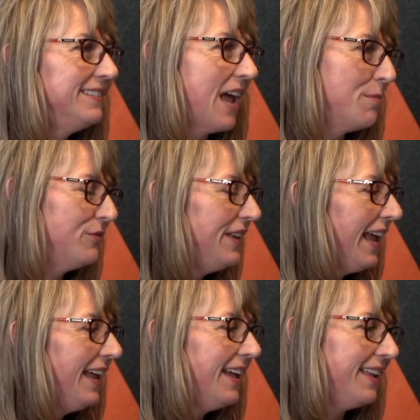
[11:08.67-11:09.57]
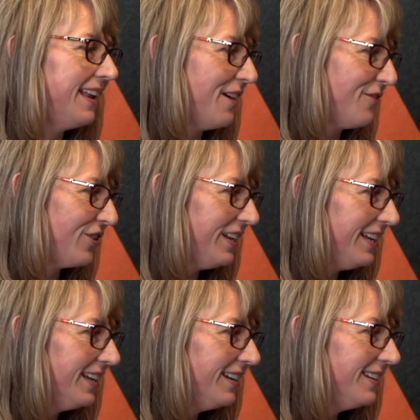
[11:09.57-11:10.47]
time of day and
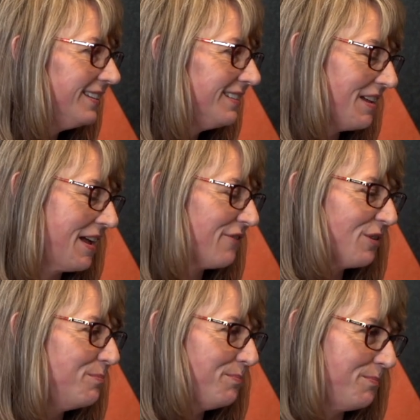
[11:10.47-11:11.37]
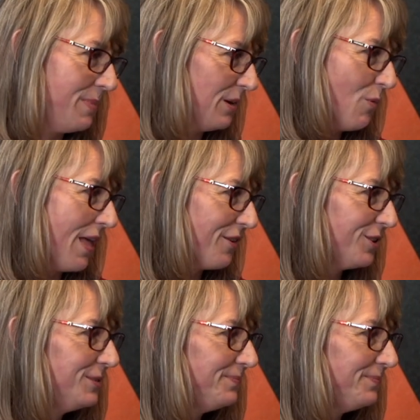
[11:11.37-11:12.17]
every bit of weather.